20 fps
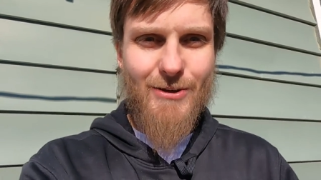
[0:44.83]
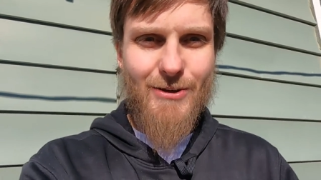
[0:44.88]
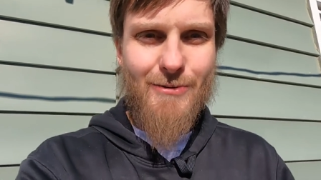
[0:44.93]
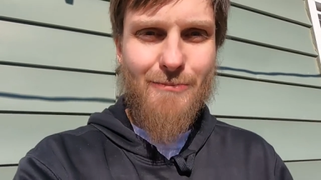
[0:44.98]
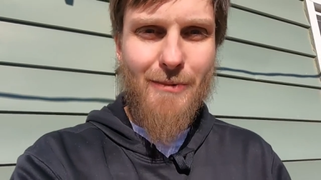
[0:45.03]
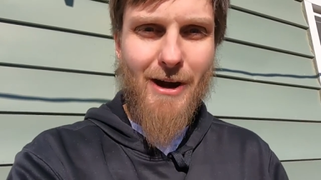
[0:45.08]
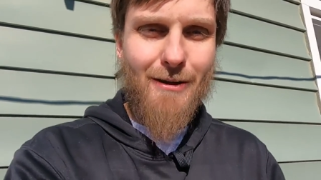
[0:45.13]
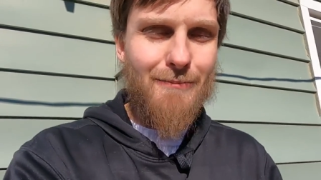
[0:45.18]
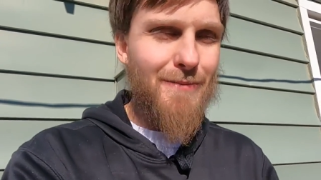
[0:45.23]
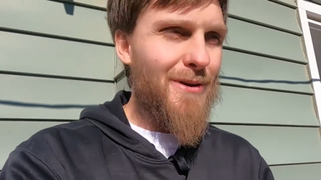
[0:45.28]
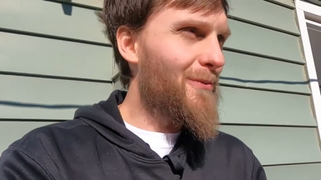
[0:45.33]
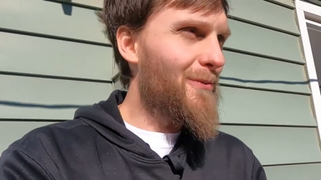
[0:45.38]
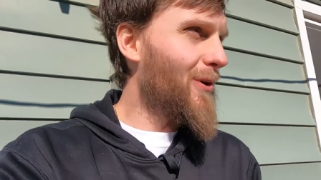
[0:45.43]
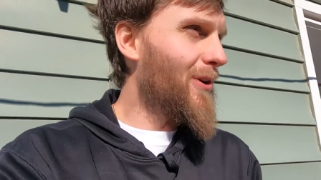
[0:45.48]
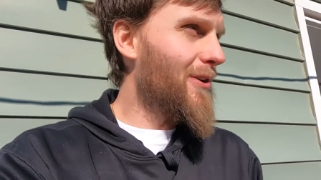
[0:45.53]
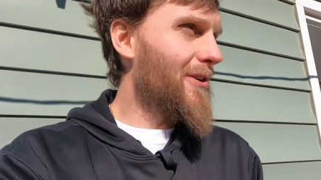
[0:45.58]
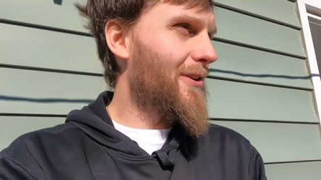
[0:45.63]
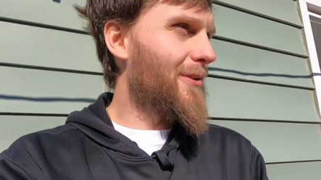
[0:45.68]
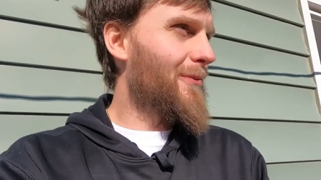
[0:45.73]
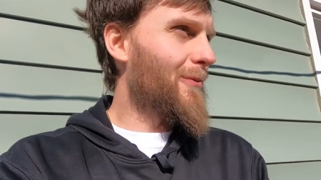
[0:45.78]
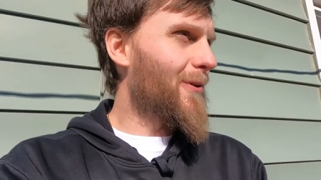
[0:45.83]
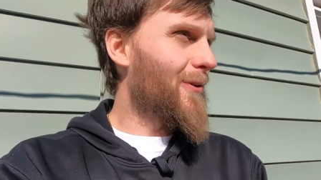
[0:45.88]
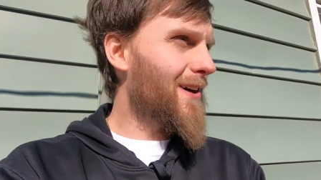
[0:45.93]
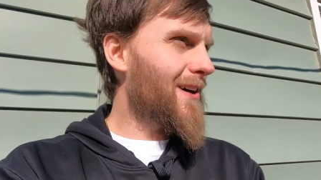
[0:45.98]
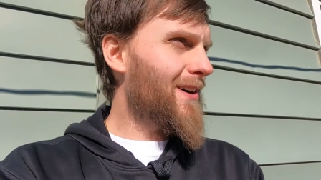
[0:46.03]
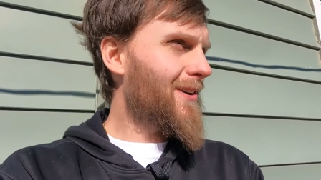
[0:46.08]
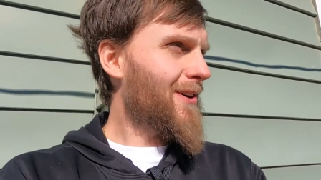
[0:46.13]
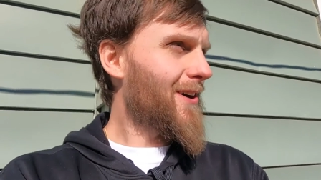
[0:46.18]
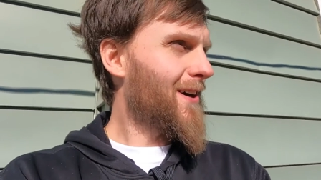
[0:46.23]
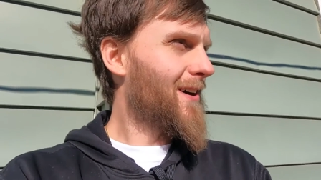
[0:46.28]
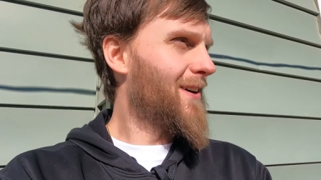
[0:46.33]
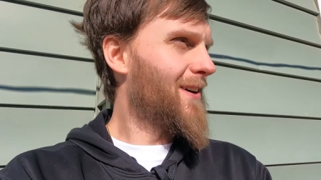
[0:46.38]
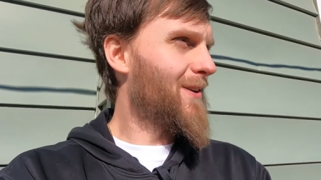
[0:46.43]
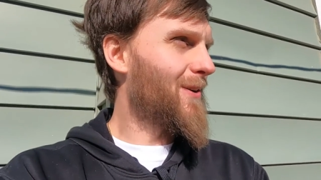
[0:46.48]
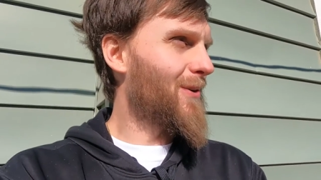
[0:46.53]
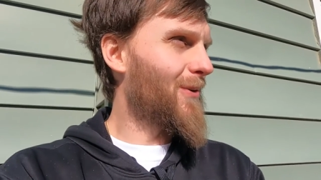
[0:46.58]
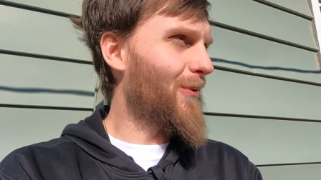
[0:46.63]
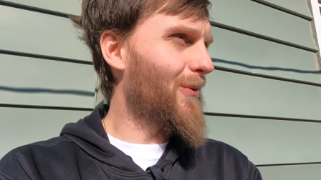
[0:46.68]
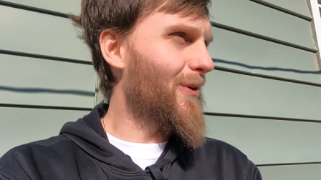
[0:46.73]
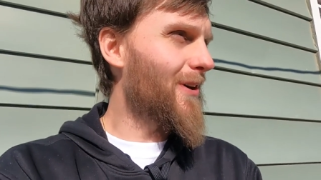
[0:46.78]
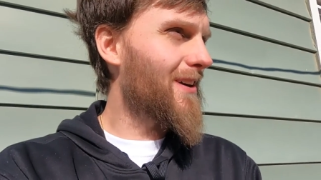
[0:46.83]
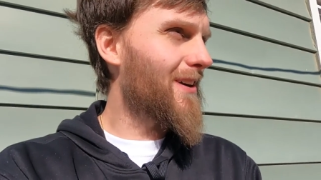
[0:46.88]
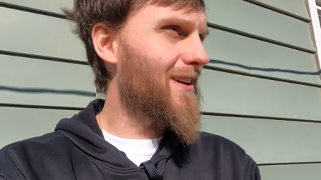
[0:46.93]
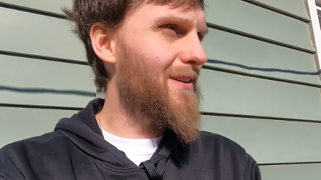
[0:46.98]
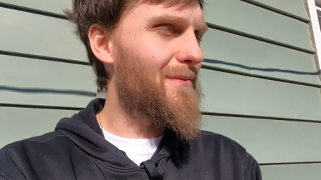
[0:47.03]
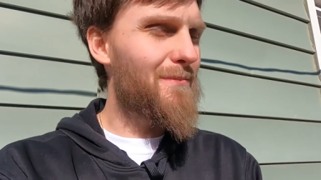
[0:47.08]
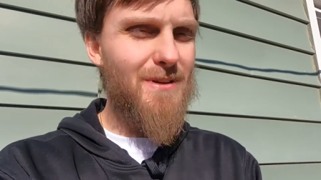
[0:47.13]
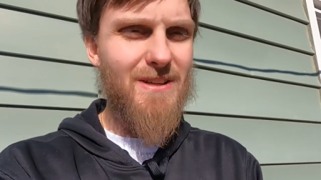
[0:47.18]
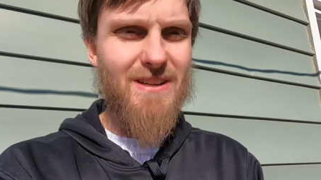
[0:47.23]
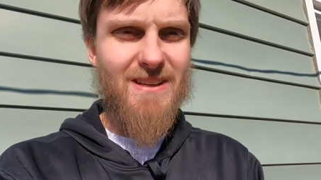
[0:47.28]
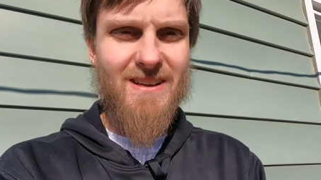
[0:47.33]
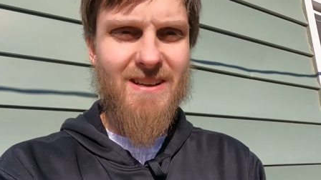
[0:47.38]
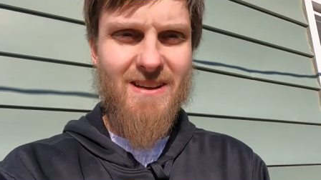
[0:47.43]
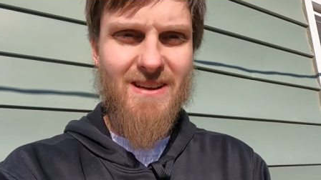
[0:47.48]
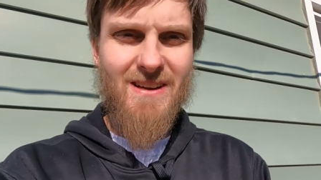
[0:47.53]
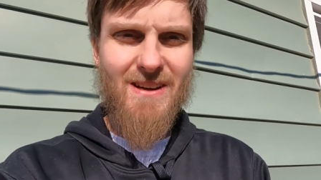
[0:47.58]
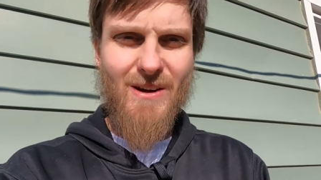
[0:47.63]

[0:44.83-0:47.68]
you might be wondering, well, what could be,